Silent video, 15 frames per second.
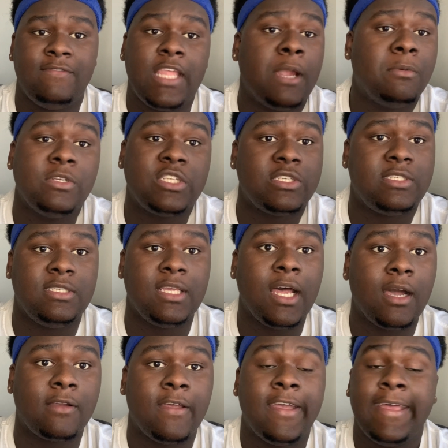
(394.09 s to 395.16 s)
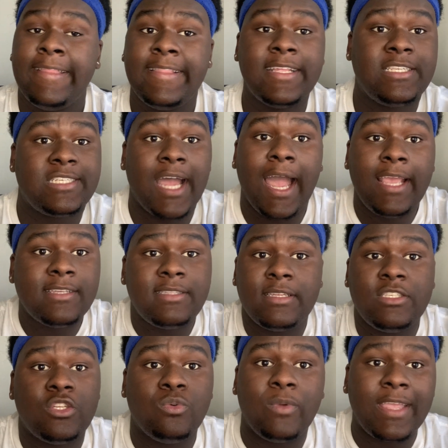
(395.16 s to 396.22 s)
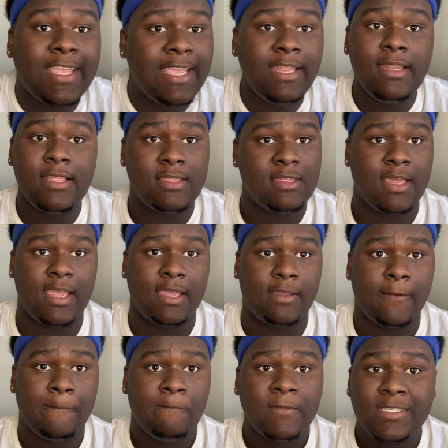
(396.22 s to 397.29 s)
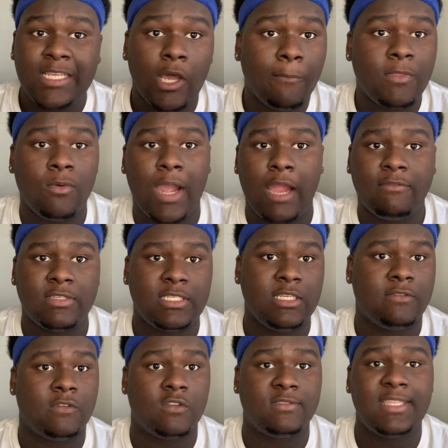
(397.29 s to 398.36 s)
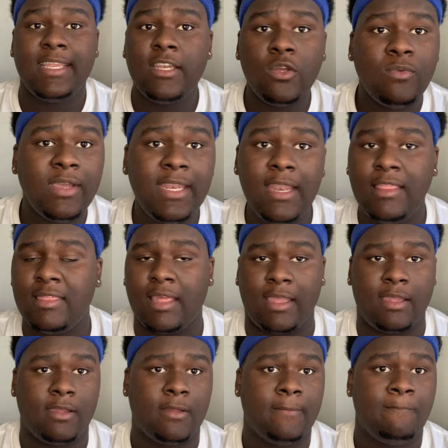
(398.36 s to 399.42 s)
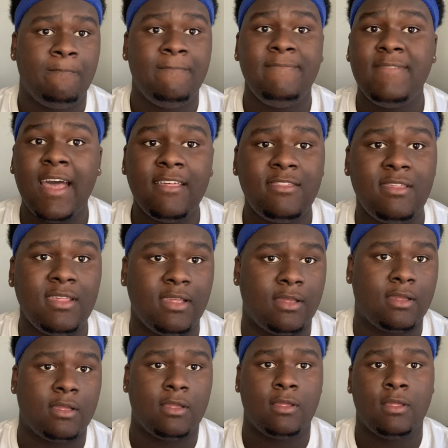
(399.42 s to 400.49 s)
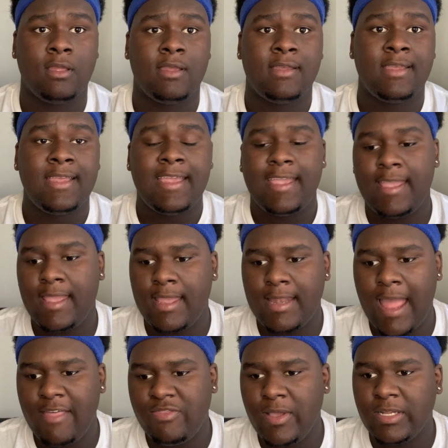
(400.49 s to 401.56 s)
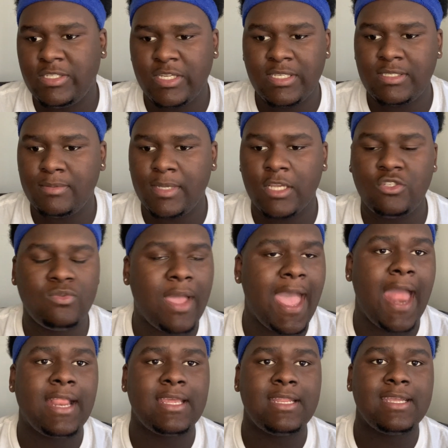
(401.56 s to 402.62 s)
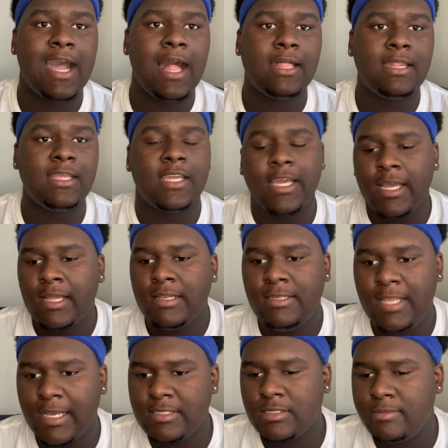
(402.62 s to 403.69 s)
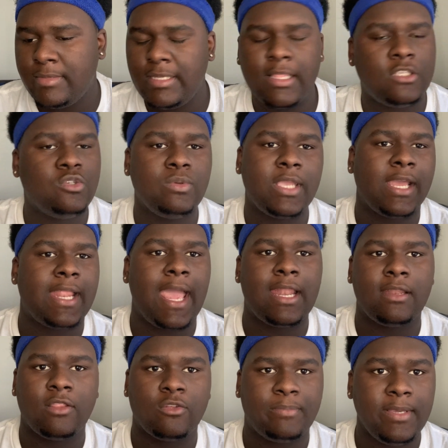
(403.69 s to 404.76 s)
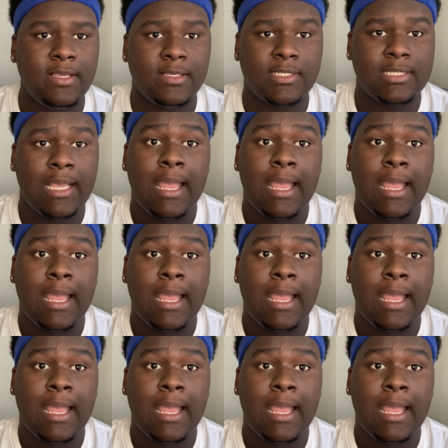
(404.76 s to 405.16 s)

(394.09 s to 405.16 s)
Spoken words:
They were just young. The Giants didn't do anything to help the wide receivers. They didn't do anything. Nothing. And I think just because you add Kenny Golladay doesn't mean that you can't add another piece.